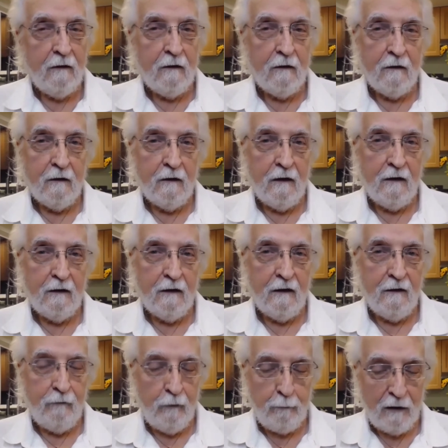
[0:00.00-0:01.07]
And
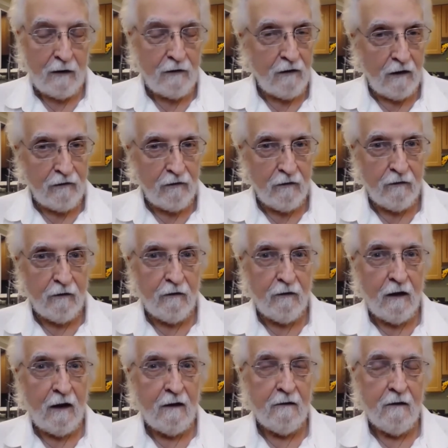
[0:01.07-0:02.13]
if you pay attention to
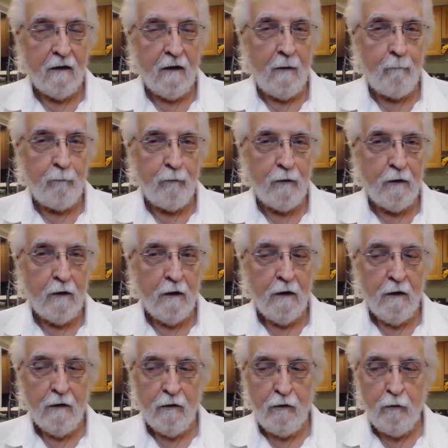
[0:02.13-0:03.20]
that and
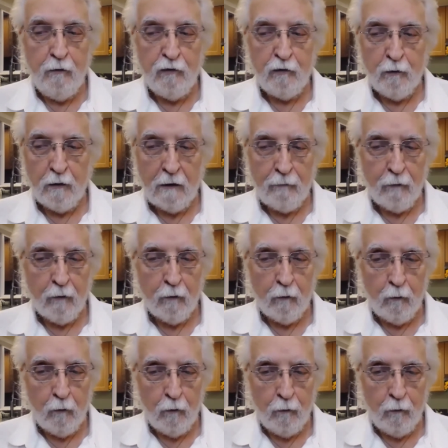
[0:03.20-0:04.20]
use whatever